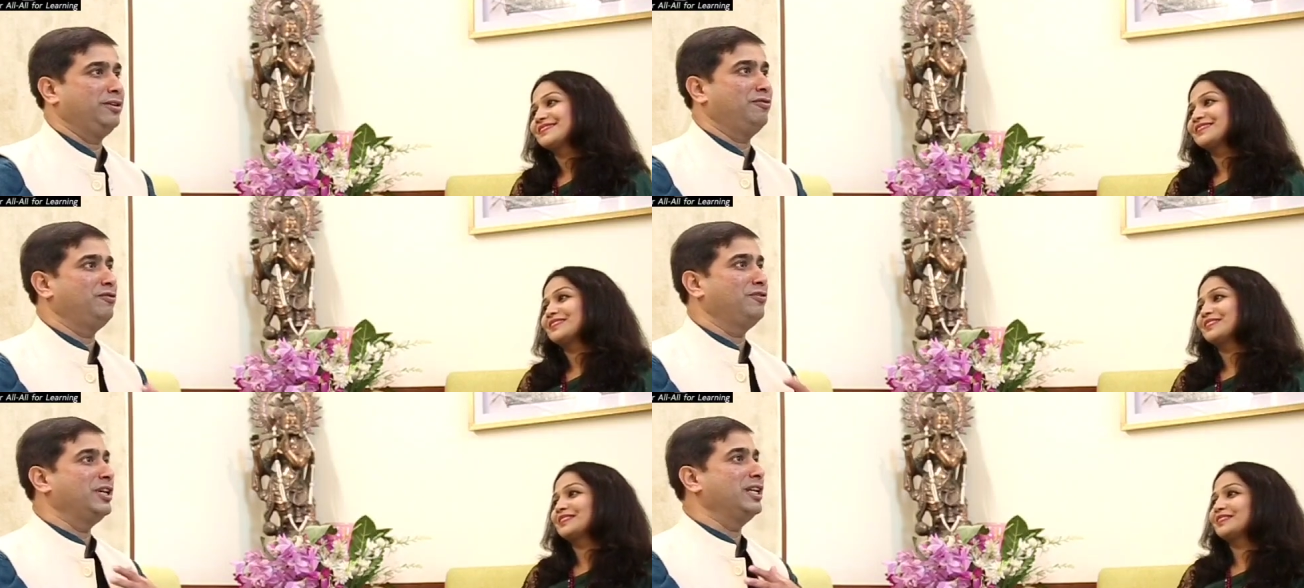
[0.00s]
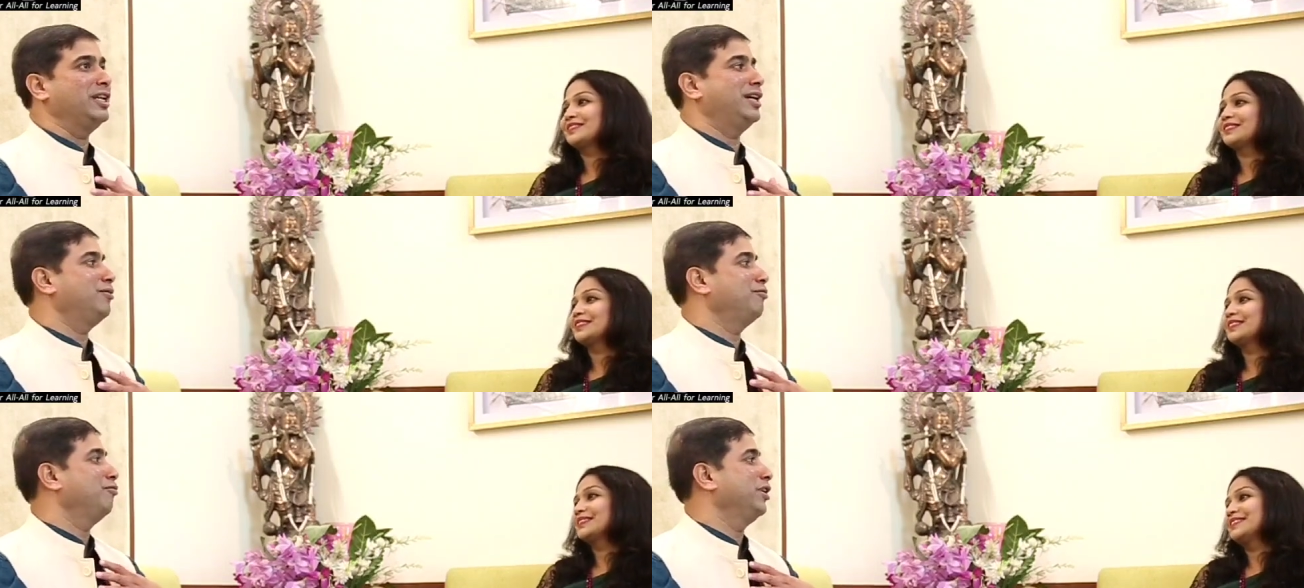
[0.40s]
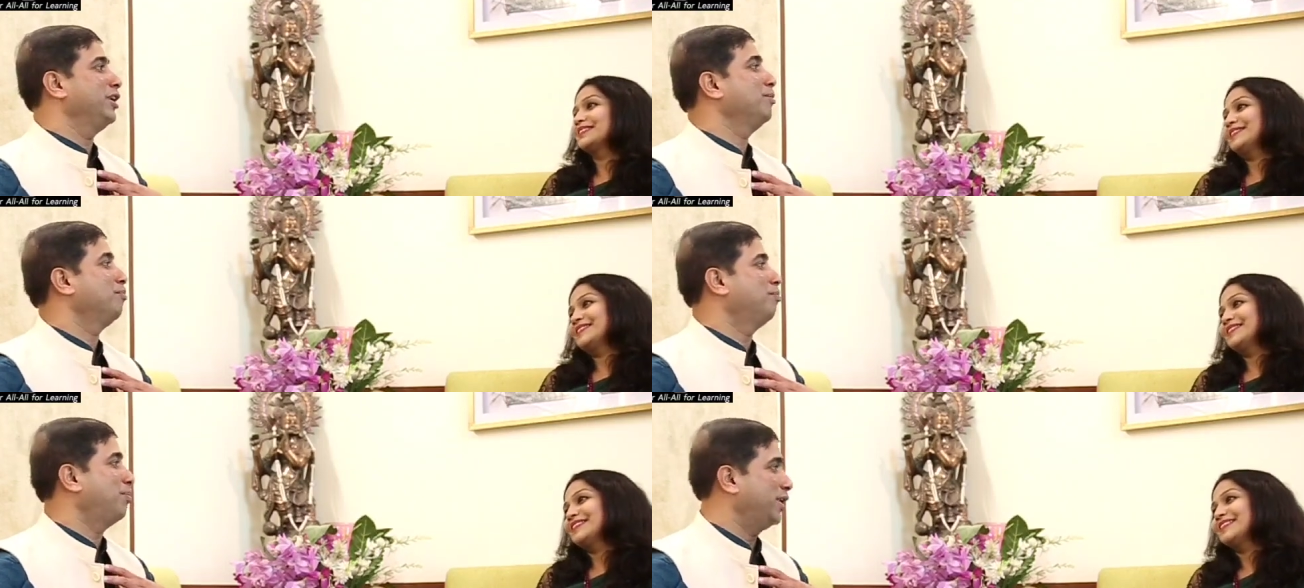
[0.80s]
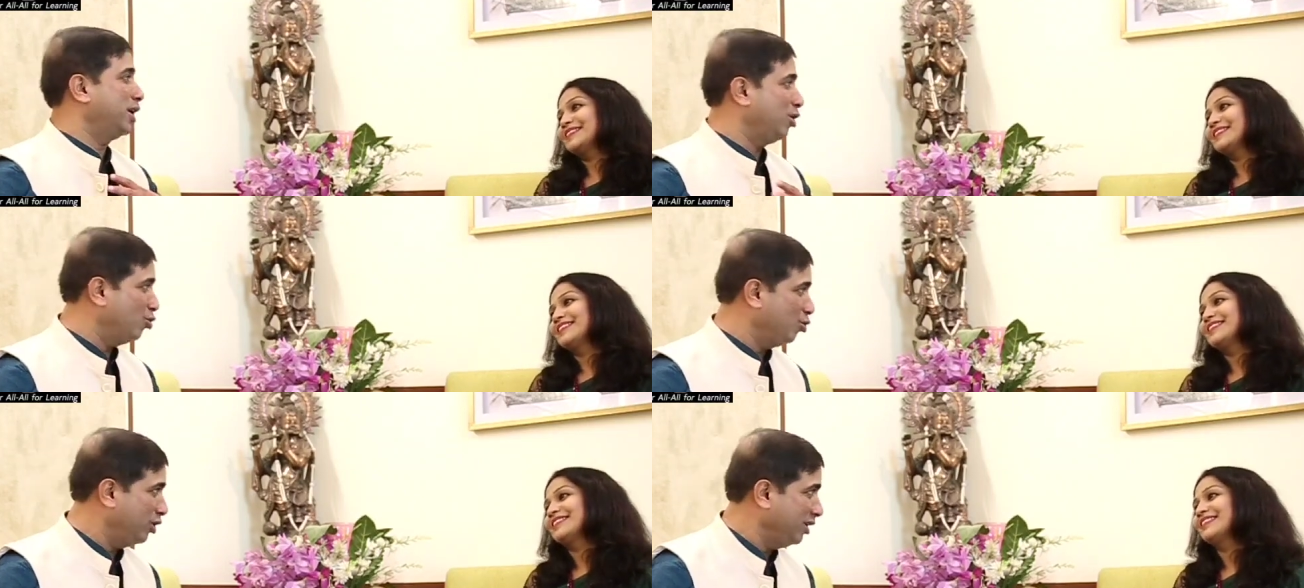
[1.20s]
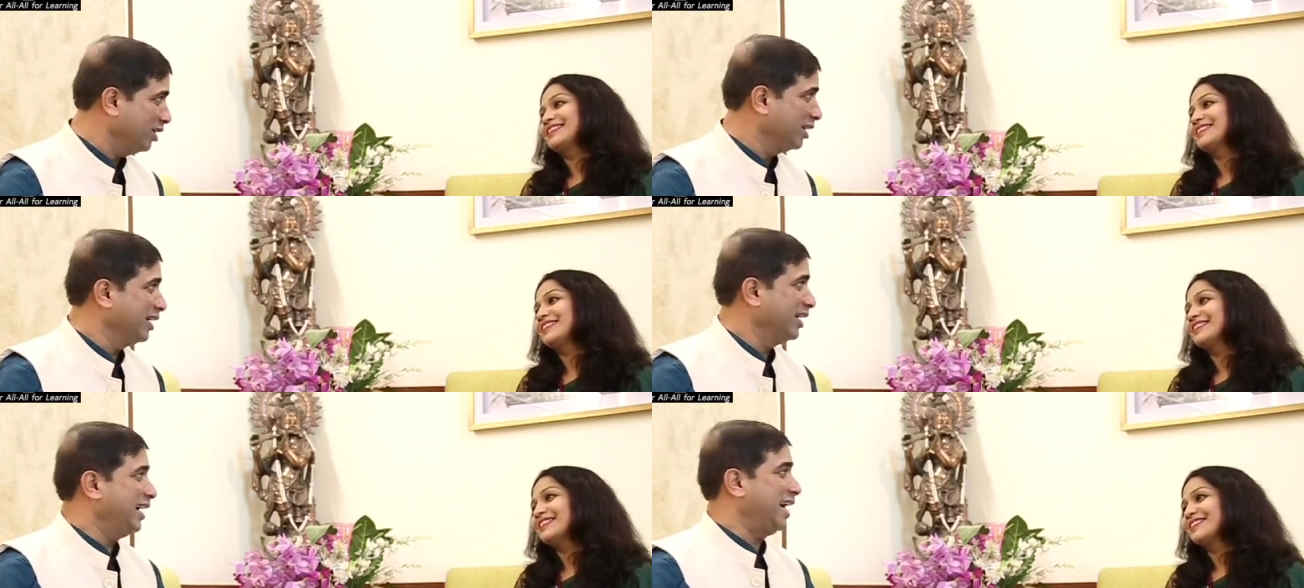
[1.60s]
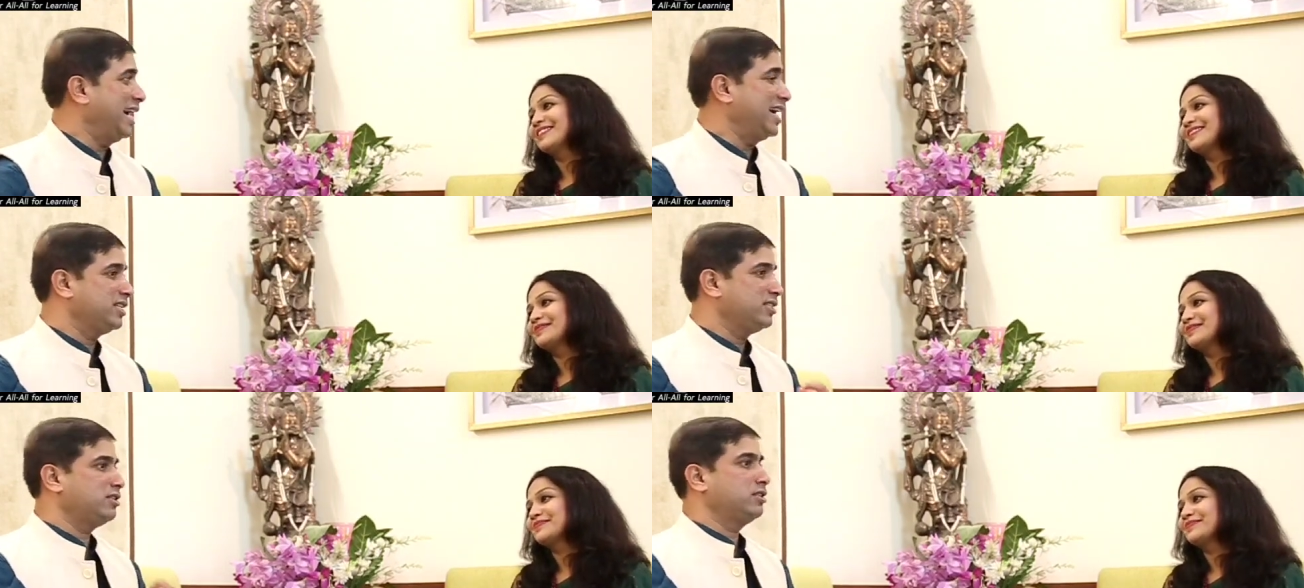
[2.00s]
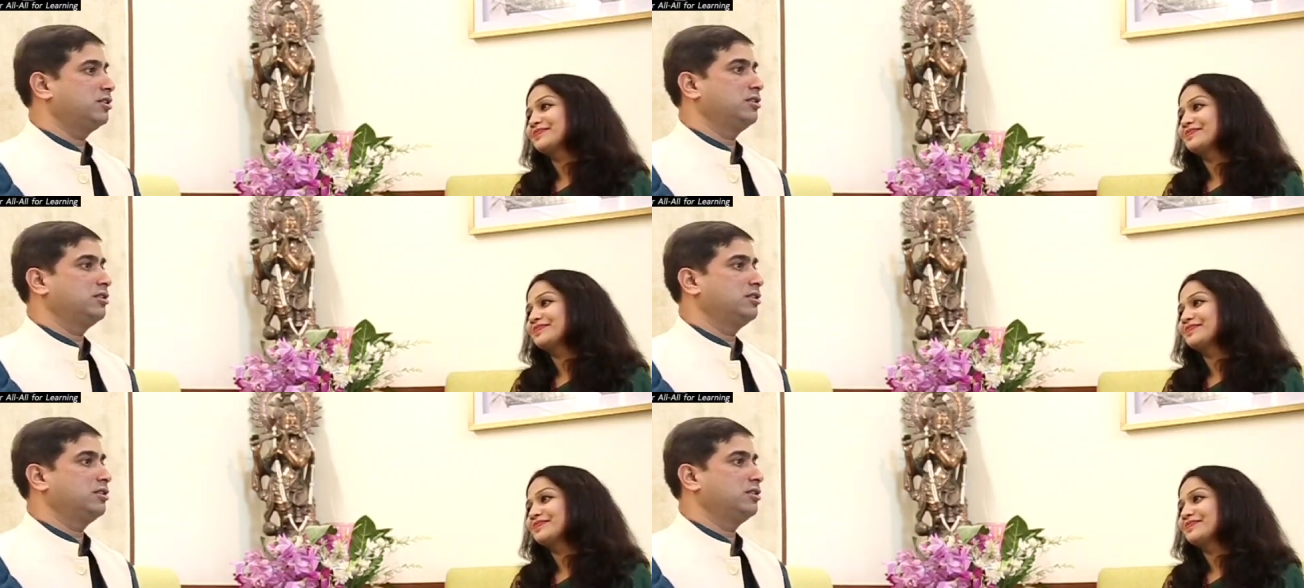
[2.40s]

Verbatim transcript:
Speaker 1: I feel I'm very proud as